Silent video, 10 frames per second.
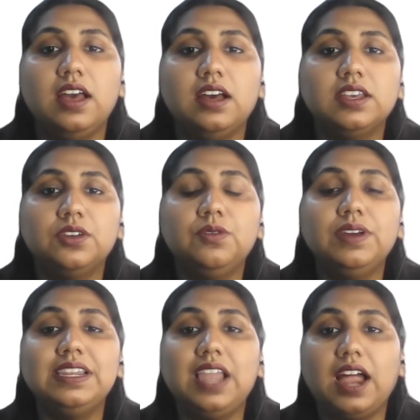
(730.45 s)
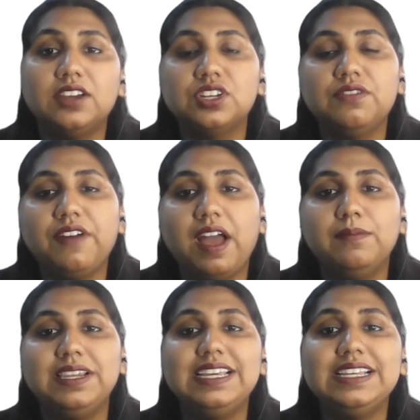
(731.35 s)
in larger
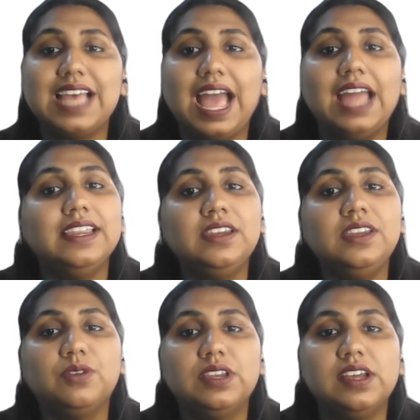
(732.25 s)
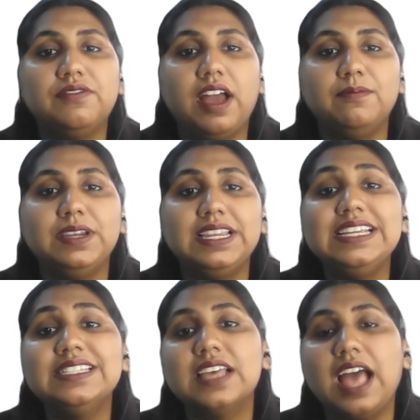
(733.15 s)
families and in nuclear
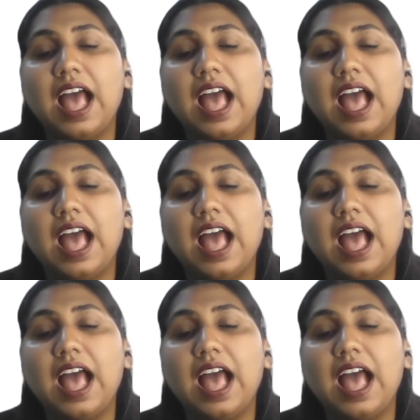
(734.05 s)
families,